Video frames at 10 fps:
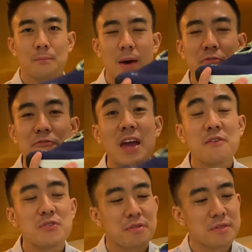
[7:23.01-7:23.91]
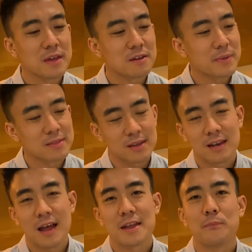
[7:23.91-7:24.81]
My favorite thing about the
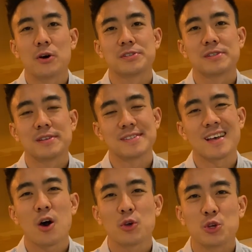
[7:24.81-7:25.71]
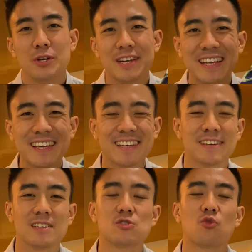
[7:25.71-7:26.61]
Cloudmonster is how unique
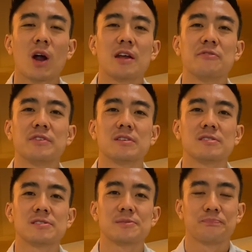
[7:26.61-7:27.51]
its ride feels.